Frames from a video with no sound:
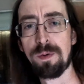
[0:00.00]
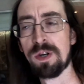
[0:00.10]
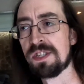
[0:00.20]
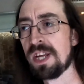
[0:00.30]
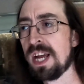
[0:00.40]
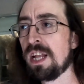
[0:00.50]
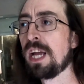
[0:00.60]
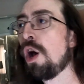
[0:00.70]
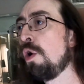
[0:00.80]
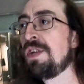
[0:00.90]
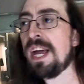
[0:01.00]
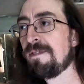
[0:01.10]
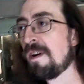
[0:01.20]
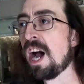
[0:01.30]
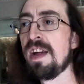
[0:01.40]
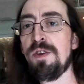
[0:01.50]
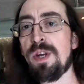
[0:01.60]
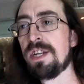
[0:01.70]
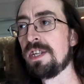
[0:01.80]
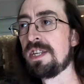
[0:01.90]
whatever you want to say, like, oh, day 5,
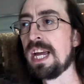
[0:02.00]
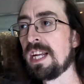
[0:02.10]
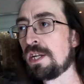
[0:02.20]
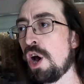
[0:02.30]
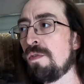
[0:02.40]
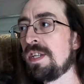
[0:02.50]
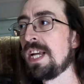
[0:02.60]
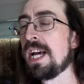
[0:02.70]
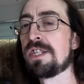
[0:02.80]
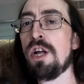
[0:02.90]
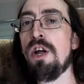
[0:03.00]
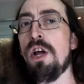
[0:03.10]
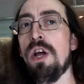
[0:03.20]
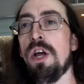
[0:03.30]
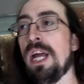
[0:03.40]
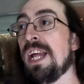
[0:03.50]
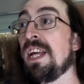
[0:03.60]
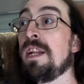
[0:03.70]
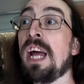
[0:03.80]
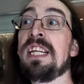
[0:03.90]
you get to take a COVID test.
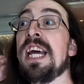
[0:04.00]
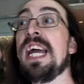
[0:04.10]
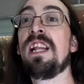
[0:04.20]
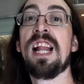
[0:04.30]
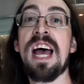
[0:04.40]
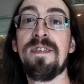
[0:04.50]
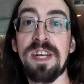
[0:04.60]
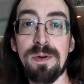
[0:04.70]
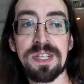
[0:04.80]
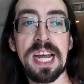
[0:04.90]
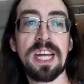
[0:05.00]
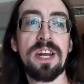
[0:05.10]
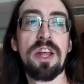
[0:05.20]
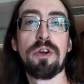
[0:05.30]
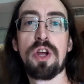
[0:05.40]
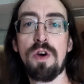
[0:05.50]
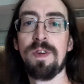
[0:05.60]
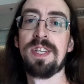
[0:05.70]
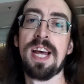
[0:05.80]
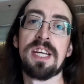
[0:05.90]
And then like day 11, you would take another
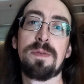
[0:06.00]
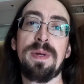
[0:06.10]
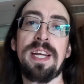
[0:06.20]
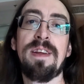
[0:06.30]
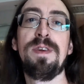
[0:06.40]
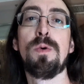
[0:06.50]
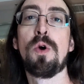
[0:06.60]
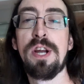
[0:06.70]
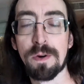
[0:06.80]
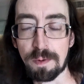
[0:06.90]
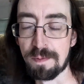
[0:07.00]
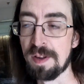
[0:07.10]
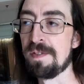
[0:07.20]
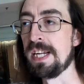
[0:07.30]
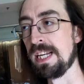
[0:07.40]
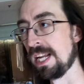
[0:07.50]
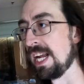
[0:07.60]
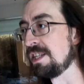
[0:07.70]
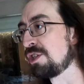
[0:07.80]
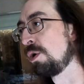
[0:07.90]
COVID test, being if you were here for 15
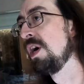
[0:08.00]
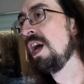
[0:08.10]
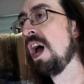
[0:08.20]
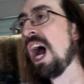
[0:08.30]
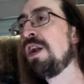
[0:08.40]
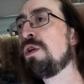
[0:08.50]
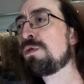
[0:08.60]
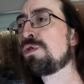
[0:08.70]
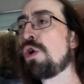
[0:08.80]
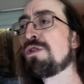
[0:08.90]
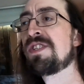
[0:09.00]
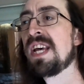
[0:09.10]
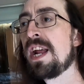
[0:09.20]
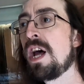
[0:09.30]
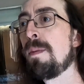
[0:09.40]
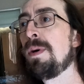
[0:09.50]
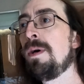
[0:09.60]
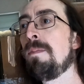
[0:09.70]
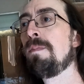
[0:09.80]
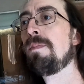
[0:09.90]
days. So I know this was all set up.
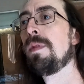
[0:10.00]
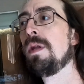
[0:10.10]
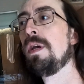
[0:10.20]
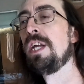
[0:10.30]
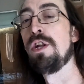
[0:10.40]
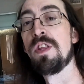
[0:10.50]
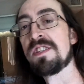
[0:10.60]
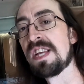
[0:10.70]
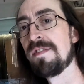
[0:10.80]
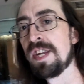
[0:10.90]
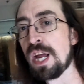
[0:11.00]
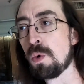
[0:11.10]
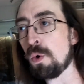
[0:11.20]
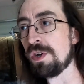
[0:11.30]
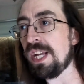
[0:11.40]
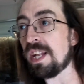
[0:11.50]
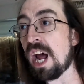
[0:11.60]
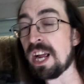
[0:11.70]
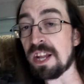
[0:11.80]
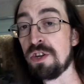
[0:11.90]
This 7-day quarantine that
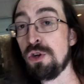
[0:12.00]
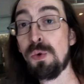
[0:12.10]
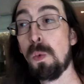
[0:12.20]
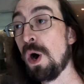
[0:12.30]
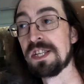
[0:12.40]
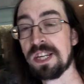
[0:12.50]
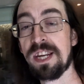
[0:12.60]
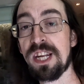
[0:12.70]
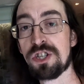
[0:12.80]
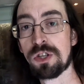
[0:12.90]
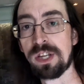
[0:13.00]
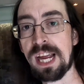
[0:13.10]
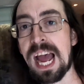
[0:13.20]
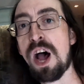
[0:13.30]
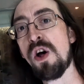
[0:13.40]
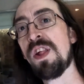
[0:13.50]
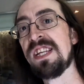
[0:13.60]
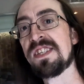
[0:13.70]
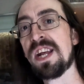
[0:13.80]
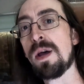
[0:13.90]
I got to do wasn't initially how
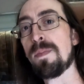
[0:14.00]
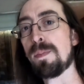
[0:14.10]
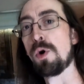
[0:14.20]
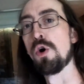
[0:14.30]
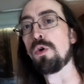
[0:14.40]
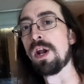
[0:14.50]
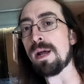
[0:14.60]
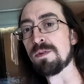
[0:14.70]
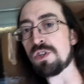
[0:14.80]
they set up the program.